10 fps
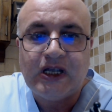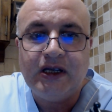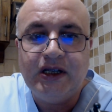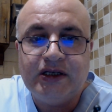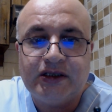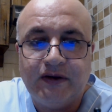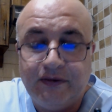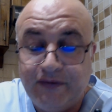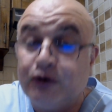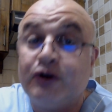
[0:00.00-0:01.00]
is
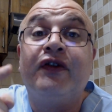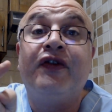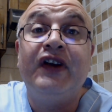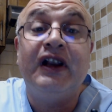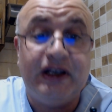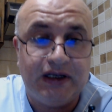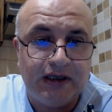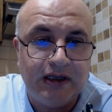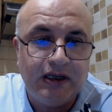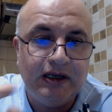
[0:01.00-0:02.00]
uh, ventricular filling
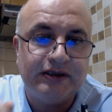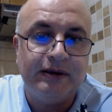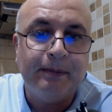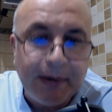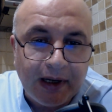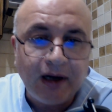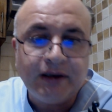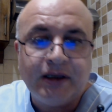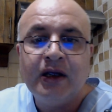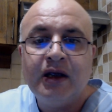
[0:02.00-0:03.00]
is
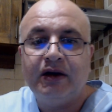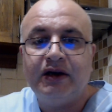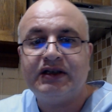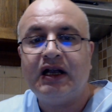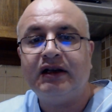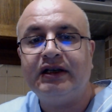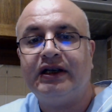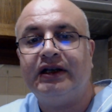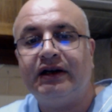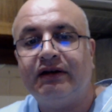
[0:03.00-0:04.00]
impaired, resulting
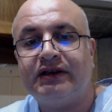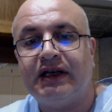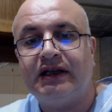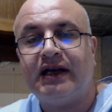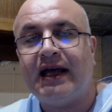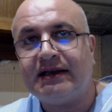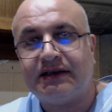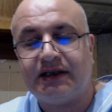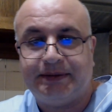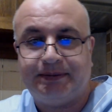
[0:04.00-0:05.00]
in increased end
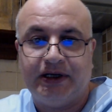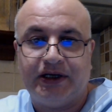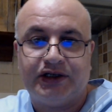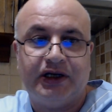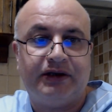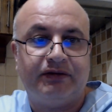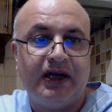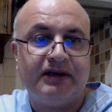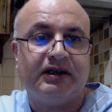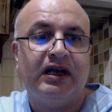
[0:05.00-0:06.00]
diastolic pressure at
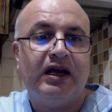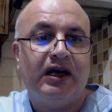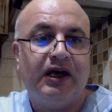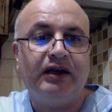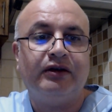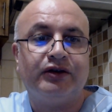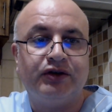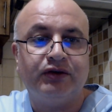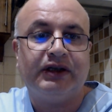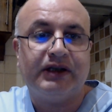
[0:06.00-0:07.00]
rest and or
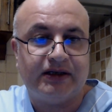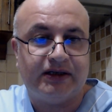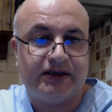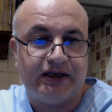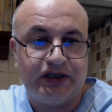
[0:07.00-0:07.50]
during exercise.